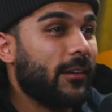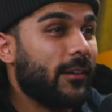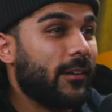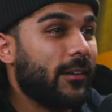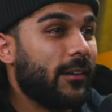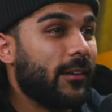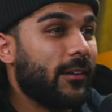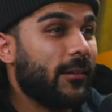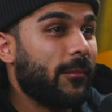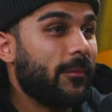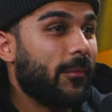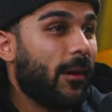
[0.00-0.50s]

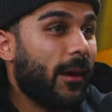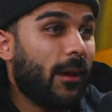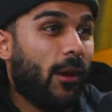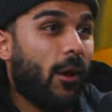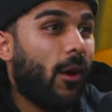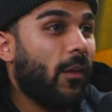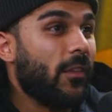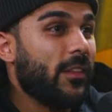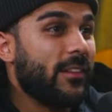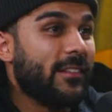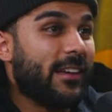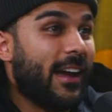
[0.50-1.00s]
Um, like
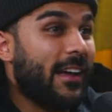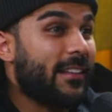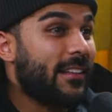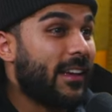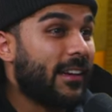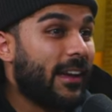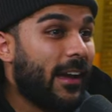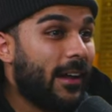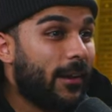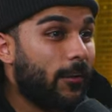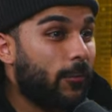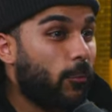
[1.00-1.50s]
all these guys, I
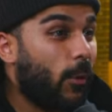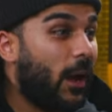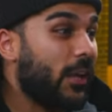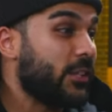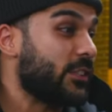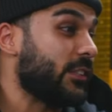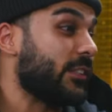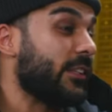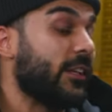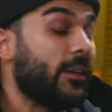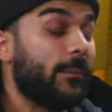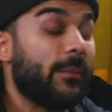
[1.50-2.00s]
kind of watch
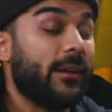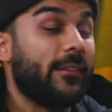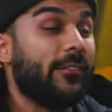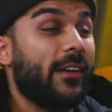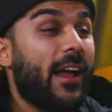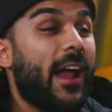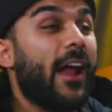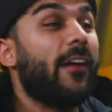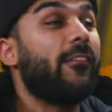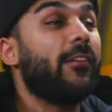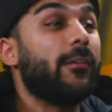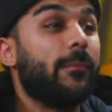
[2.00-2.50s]
a little bit of
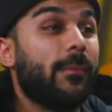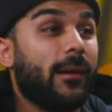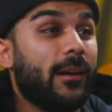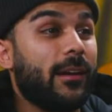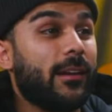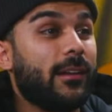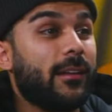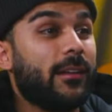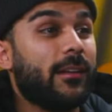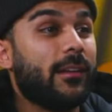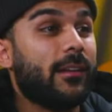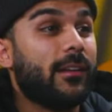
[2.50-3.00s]

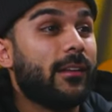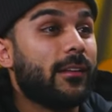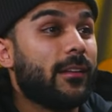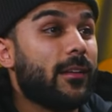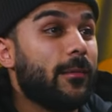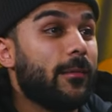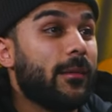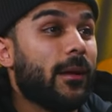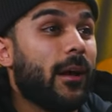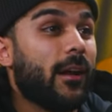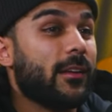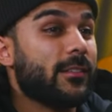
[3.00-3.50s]
everybody. To
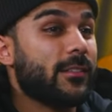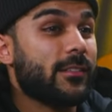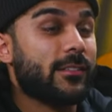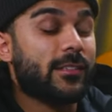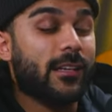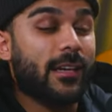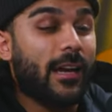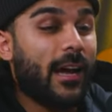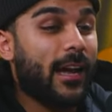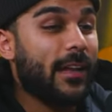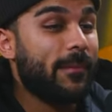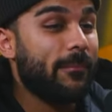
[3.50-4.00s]
be honest, there's a
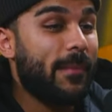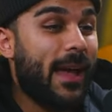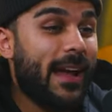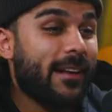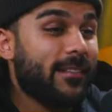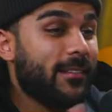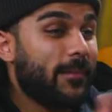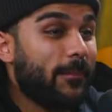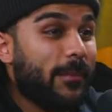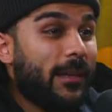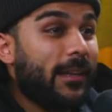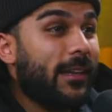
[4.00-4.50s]
guy
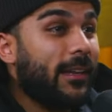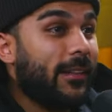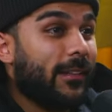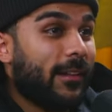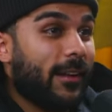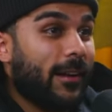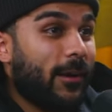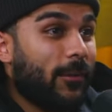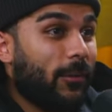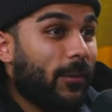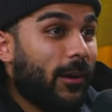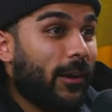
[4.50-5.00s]
Max Amini that
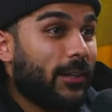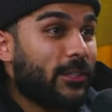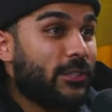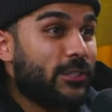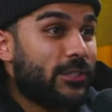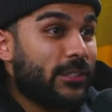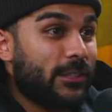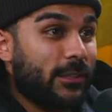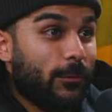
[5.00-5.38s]
I watch.